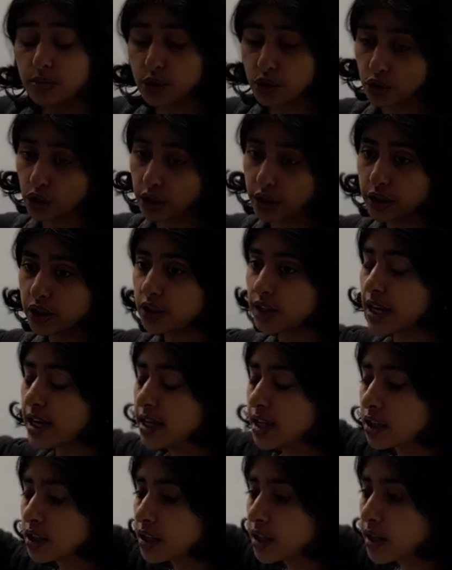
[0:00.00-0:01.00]
starts
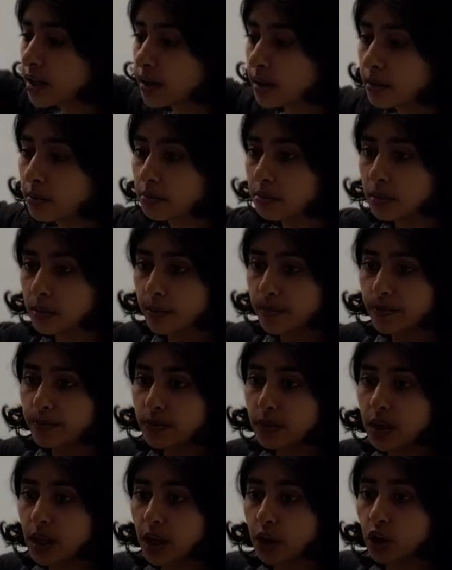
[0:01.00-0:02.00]
and it's going to
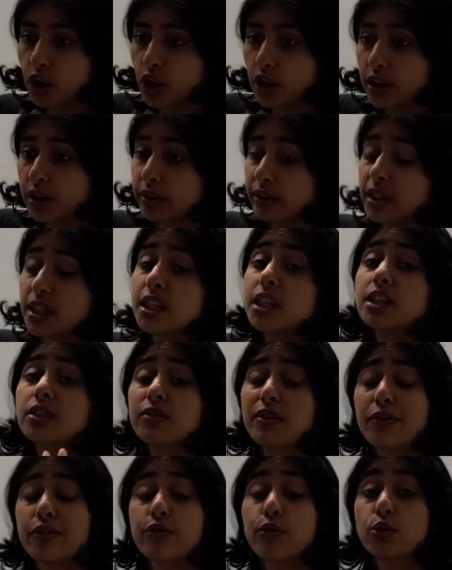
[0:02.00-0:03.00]
occur, like this is
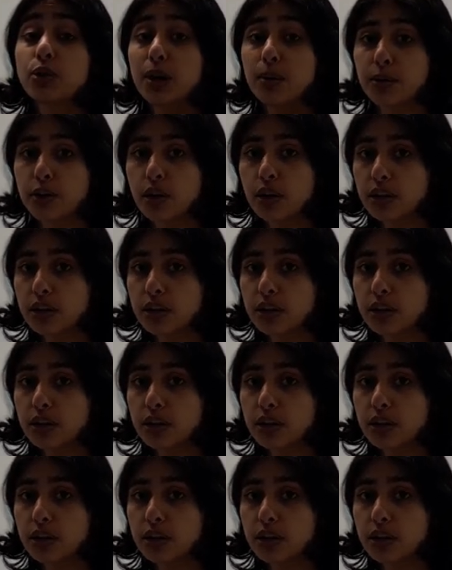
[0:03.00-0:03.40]
even a four hour